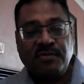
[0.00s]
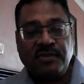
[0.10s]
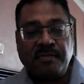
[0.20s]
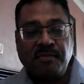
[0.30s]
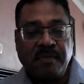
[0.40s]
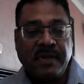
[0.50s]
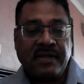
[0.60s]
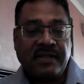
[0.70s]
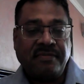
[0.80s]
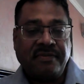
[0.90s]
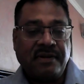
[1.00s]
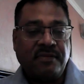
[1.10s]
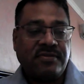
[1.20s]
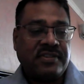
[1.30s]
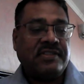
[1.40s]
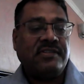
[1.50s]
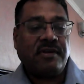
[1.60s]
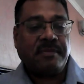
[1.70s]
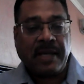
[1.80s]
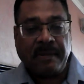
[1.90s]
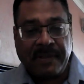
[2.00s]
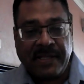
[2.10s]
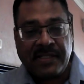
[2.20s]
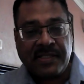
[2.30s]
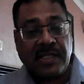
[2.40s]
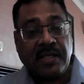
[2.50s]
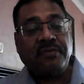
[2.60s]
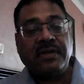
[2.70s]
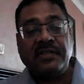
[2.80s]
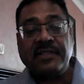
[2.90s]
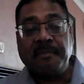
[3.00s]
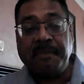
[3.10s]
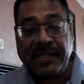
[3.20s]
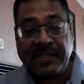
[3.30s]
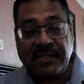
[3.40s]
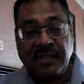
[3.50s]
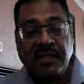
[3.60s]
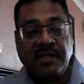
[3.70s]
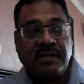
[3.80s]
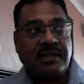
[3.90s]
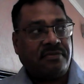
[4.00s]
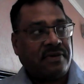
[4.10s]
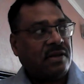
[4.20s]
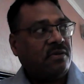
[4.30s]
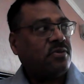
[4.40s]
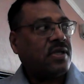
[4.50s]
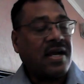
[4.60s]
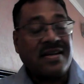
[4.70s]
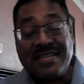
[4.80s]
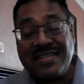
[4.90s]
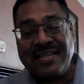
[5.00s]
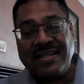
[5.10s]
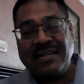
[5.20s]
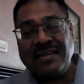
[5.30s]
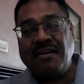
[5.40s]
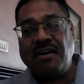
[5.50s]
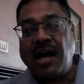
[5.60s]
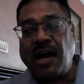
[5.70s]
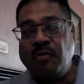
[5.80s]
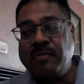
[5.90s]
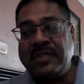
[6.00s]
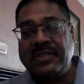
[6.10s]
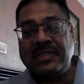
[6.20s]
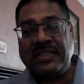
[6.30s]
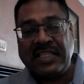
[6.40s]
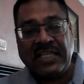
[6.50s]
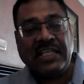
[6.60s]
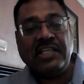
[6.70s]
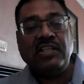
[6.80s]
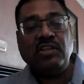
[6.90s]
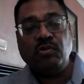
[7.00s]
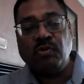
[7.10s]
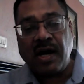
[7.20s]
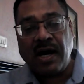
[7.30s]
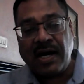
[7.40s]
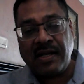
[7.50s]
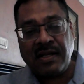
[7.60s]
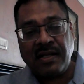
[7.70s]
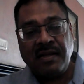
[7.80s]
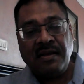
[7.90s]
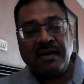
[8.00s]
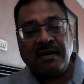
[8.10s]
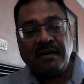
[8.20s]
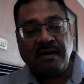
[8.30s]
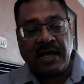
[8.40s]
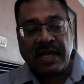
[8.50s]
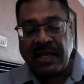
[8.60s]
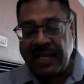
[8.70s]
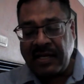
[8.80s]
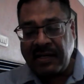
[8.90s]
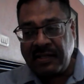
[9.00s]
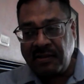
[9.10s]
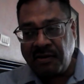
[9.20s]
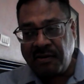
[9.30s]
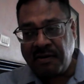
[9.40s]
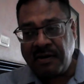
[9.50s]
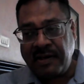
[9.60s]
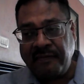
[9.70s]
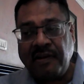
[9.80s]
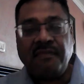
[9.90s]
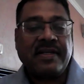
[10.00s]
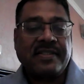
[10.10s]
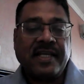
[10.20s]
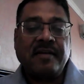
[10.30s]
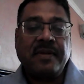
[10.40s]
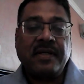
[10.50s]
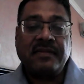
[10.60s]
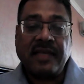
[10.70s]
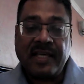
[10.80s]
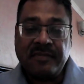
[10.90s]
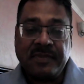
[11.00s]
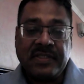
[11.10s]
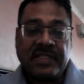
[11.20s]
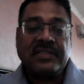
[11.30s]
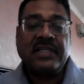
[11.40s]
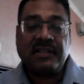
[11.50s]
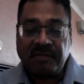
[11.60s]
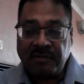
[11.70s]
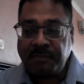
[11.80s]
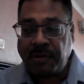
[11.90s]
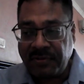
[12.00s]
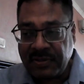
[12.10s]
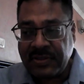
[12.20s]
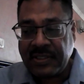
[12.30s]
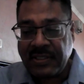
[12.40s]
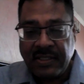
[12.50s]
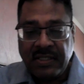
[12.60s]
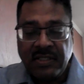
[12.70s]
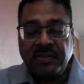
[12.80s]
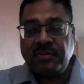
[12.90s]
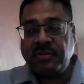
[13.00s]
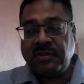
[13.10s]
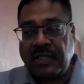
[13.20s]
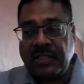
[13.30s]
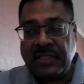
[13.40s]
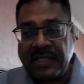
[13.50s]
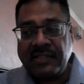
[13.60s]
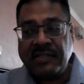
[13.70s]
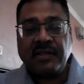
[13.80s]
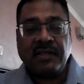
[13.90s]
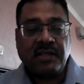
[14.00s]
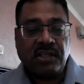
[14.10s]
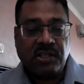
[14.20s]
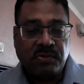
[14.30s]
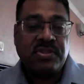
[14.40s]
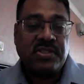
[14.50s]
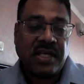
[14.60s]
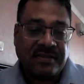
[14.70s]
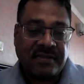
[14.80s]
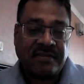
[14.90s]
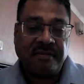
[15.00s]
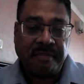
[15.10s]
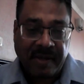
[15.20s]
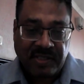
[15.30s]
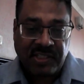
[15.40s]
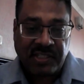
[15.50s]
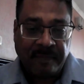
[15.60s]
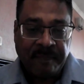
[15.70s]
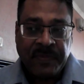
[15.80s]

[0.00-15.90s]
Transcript: So the moment the fellow sees your application, if it is complete, the fellow could understand how much keen you are, and your level of excitement is as much as that of a professor. So there is a huge chances of matching.